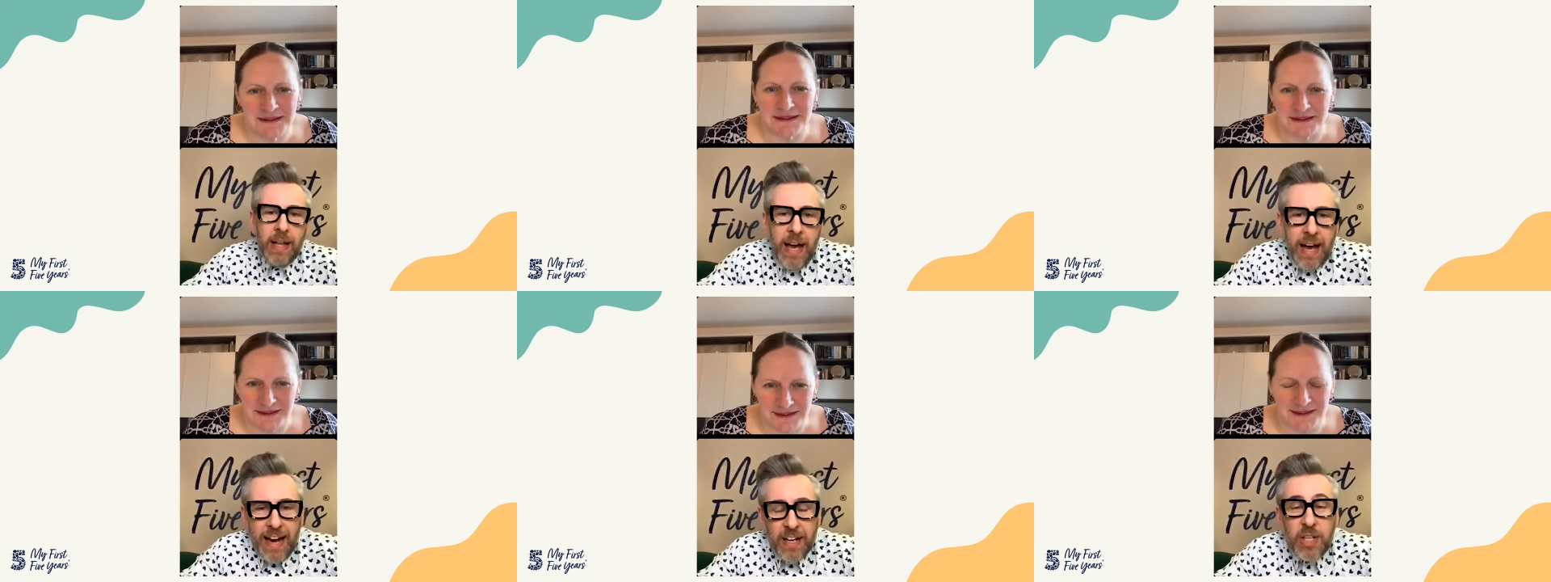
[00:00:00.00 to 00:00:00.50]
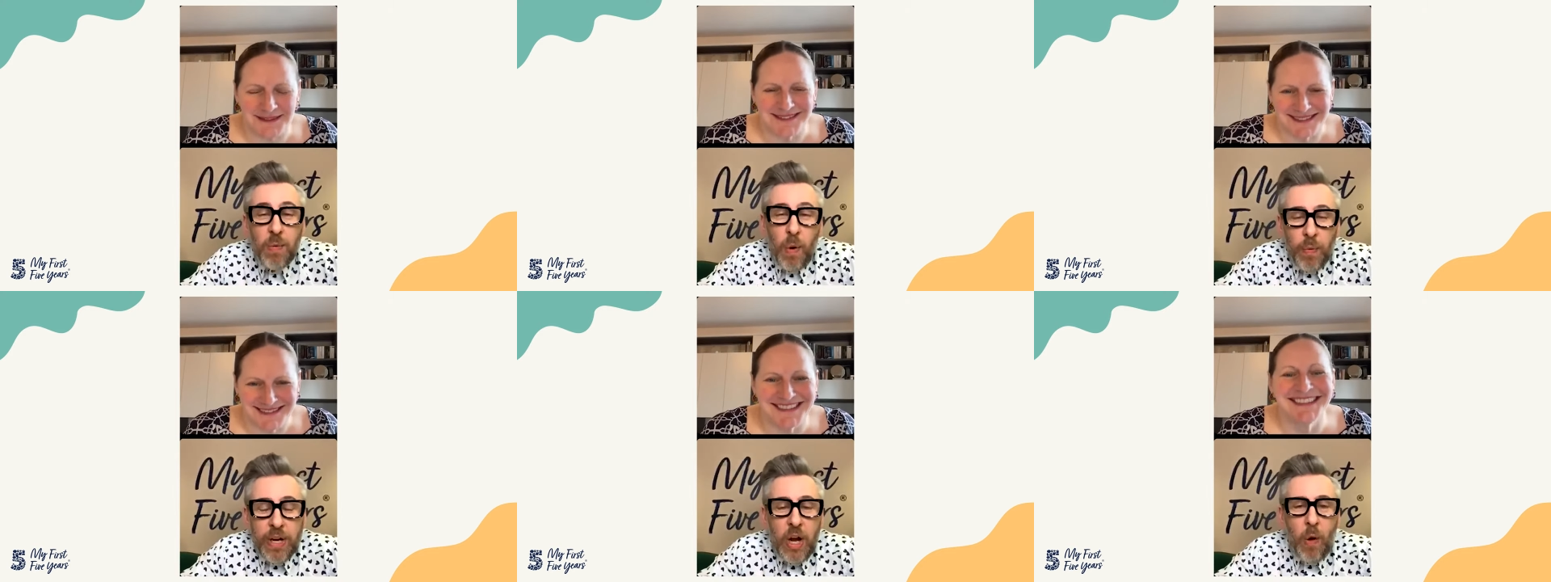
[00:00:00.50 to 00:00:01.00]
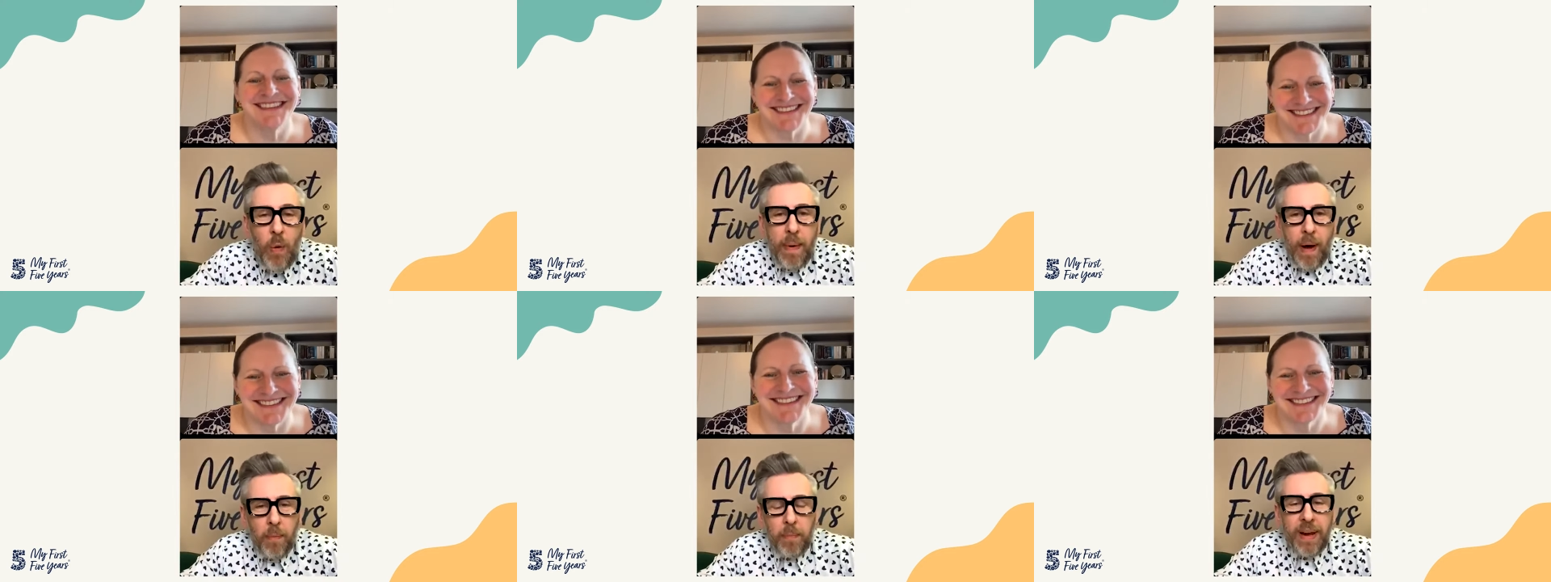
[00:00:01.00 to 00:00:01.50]
Speaker 1: And actually, what we know about
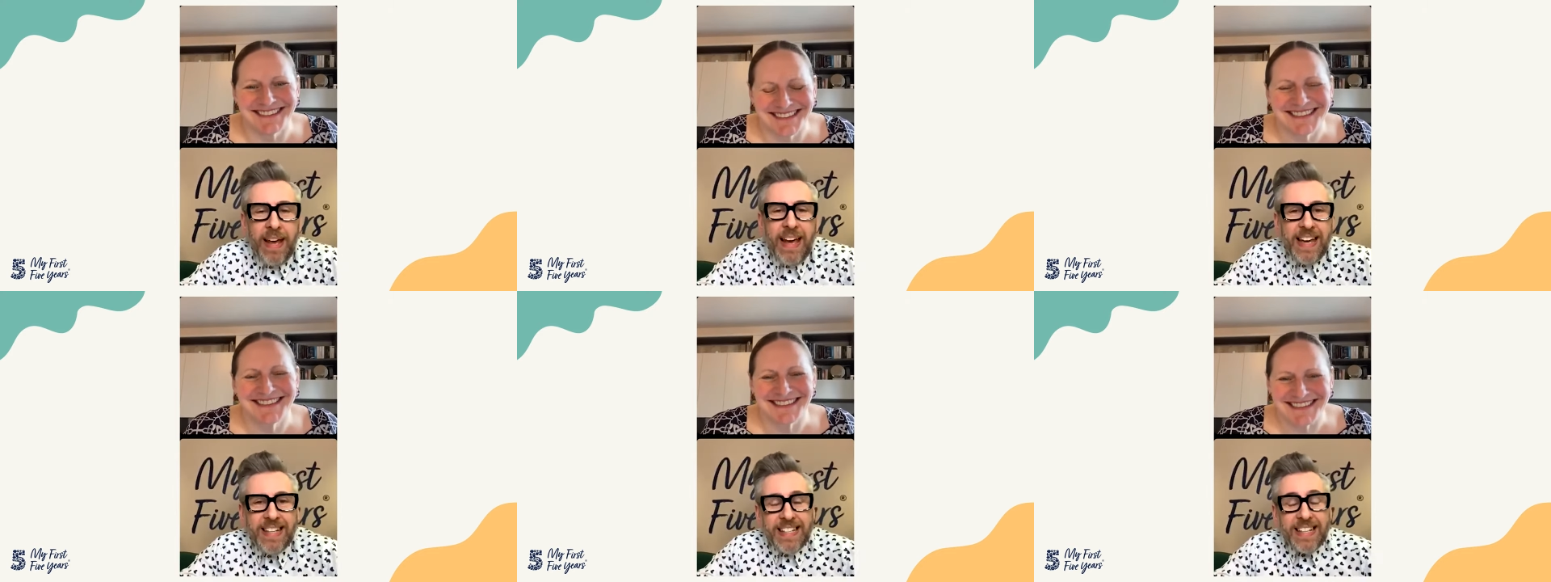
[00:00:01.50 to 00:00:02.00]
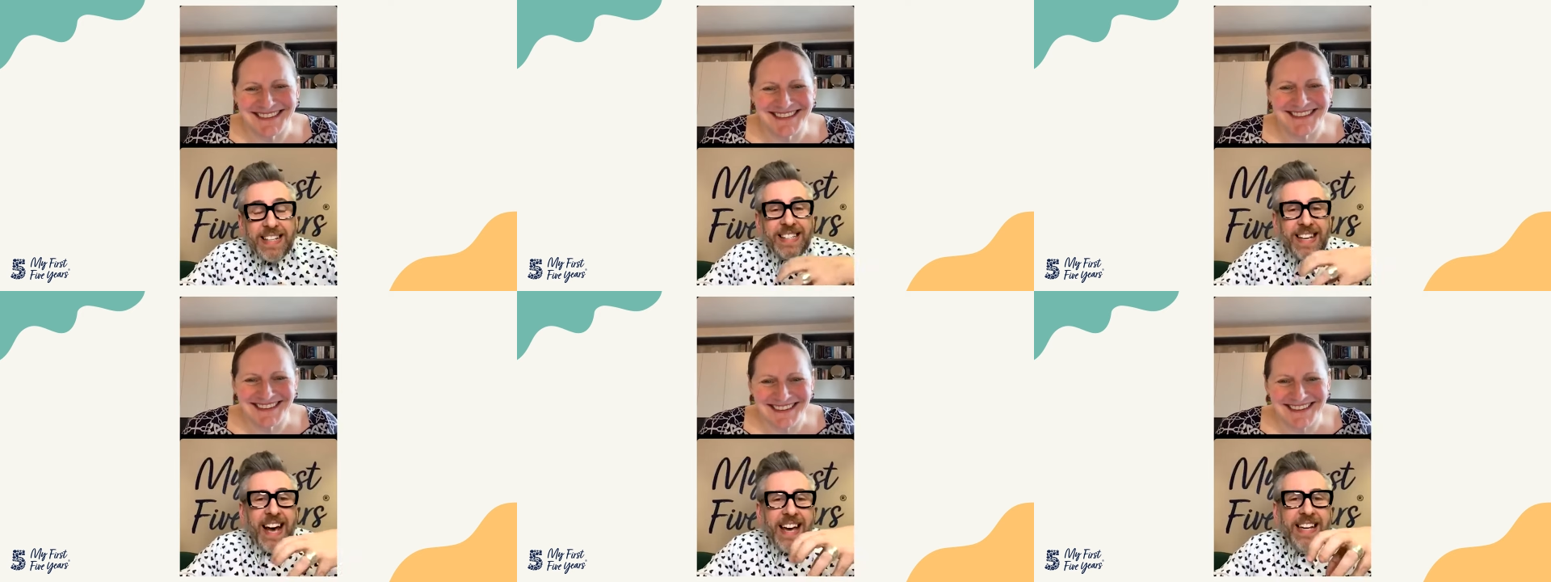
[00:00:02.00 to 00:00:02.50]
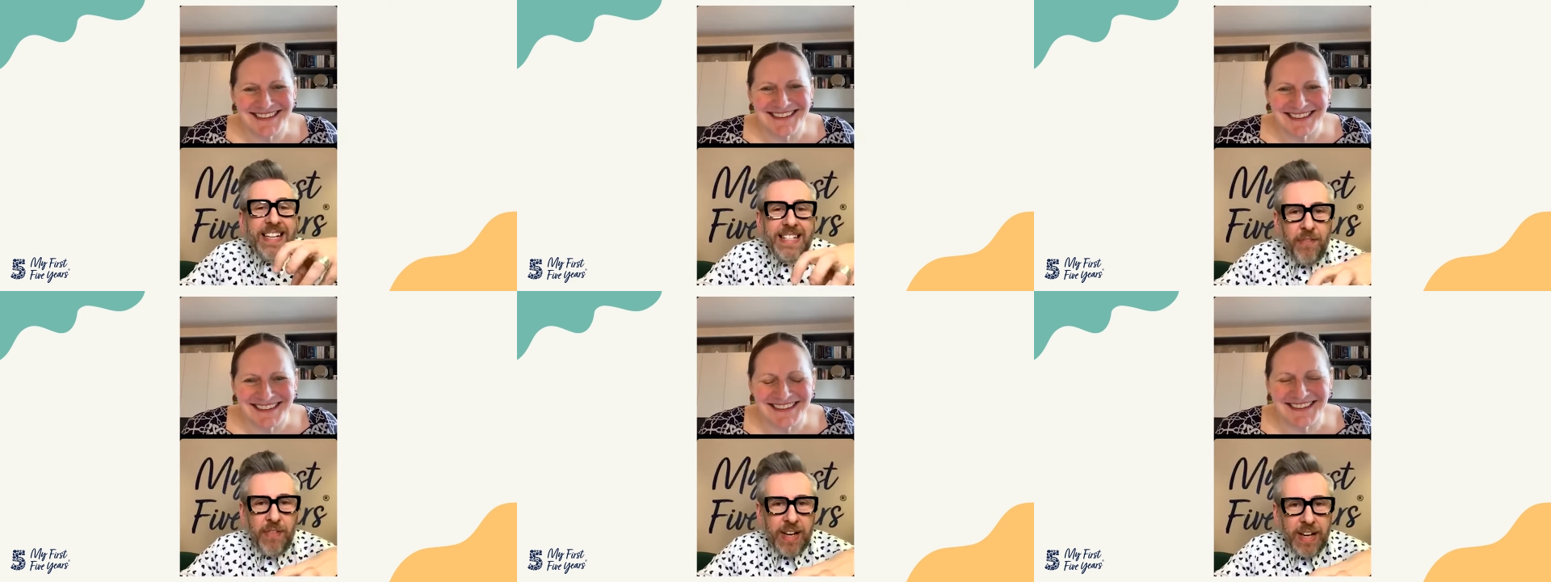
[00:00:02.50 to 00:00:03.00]
play is
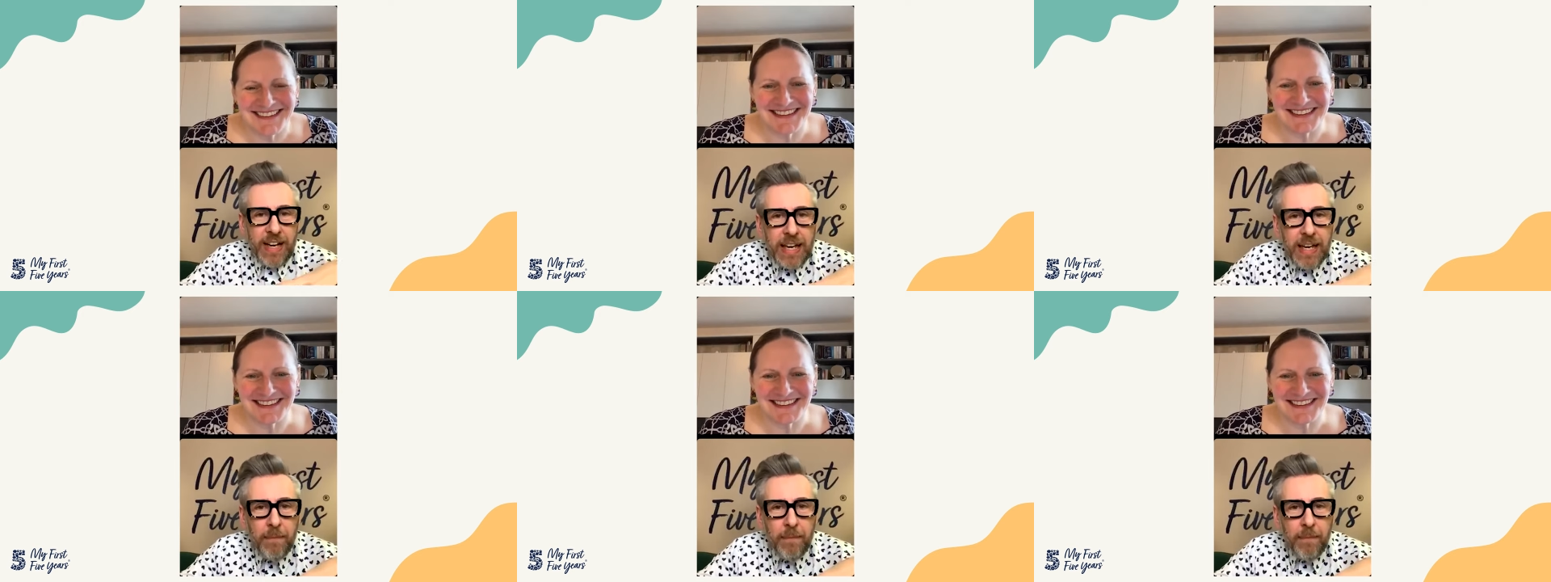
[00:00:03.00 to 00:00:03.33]
scientifically,